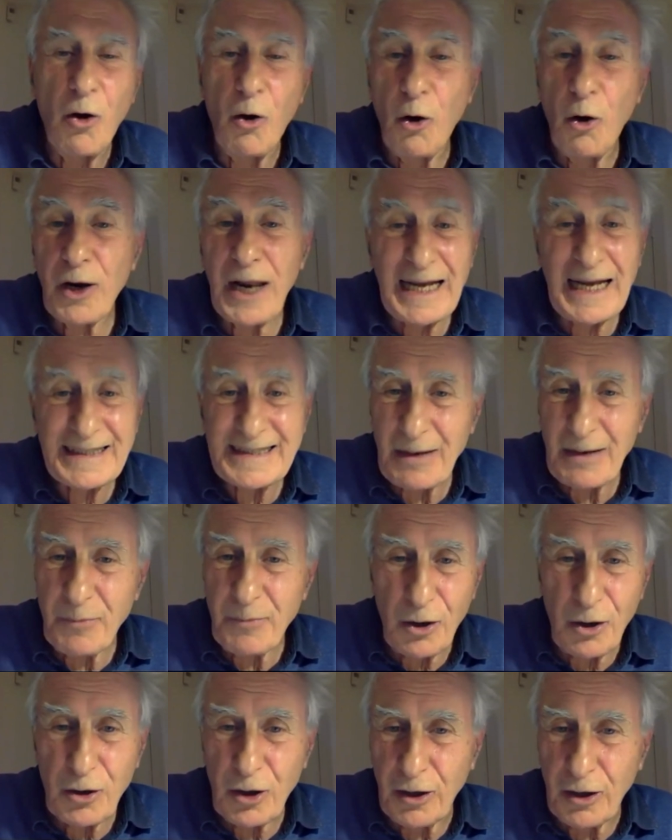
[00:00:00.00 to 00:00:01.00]
Or like
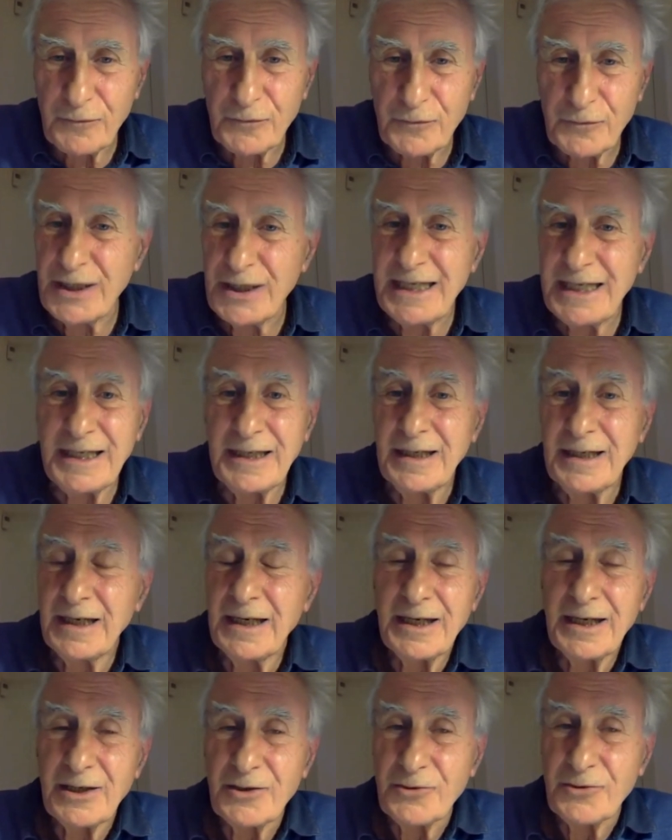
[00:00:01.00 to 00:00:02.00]
Nabokov,
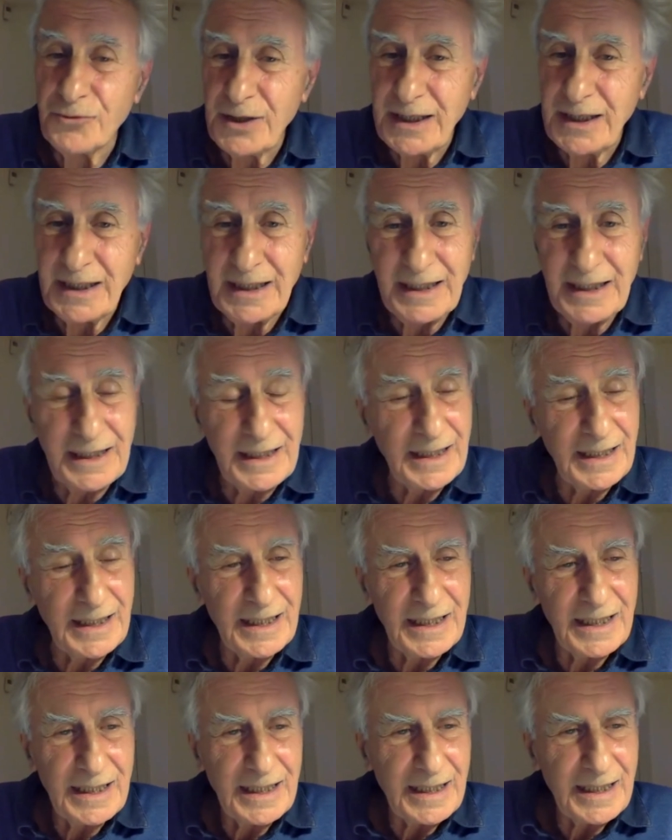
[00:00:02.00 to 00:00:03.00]

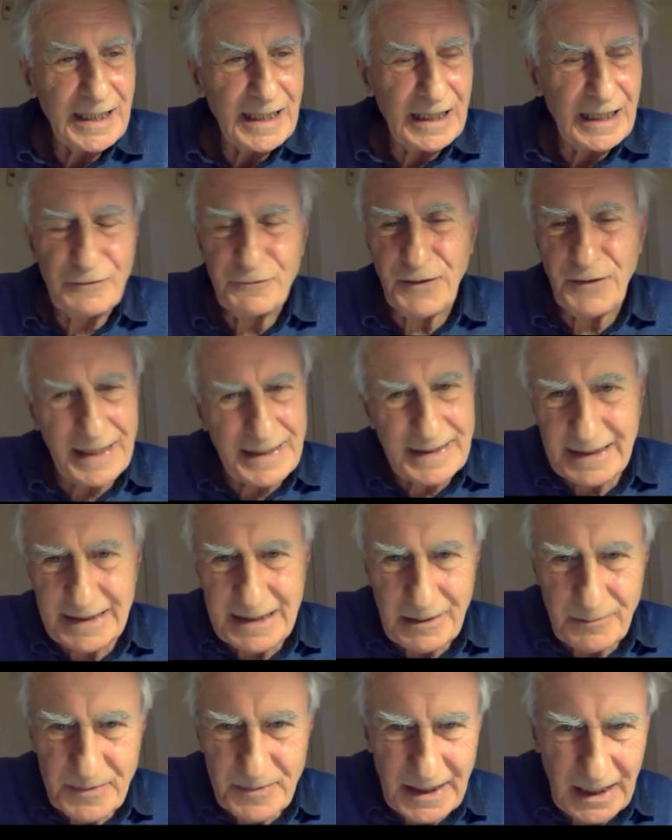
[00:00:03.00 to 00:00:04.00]

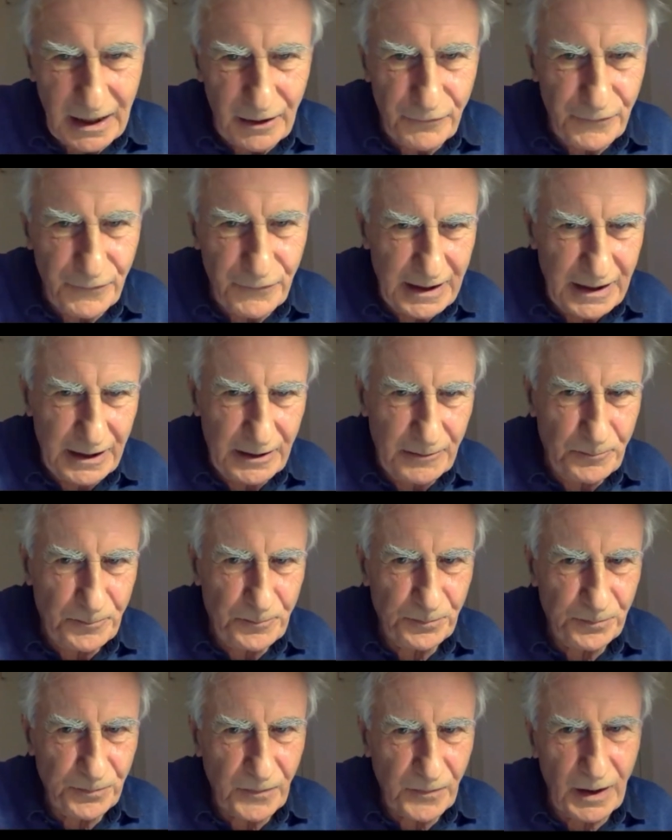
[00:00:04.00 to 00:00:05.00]
reinvented himself in
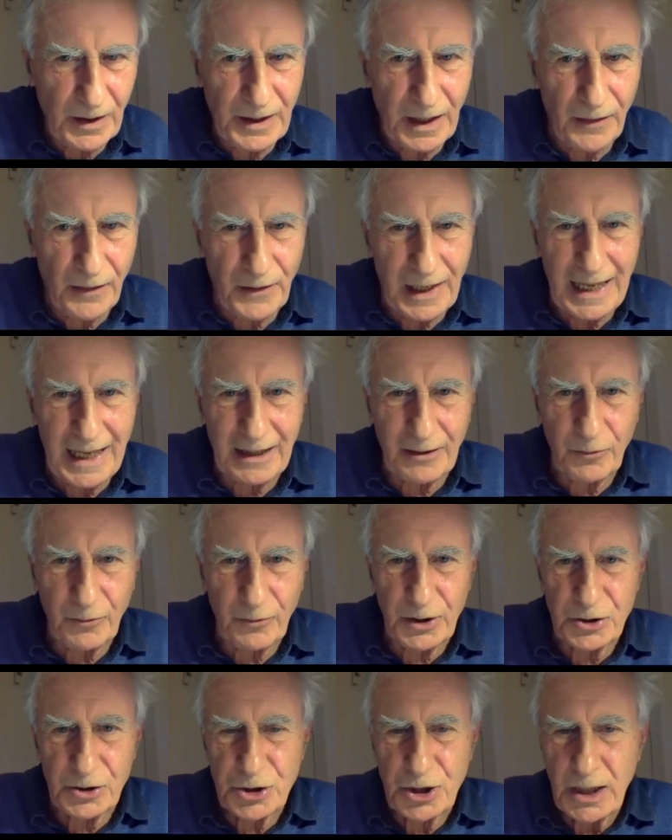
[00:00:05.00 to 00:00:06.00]
another
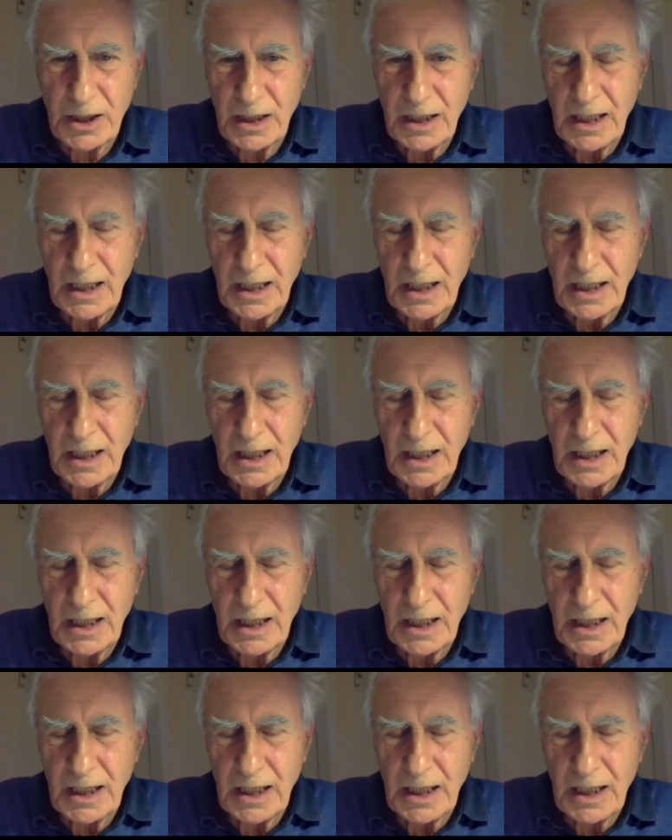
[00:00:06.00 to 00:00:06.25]
language.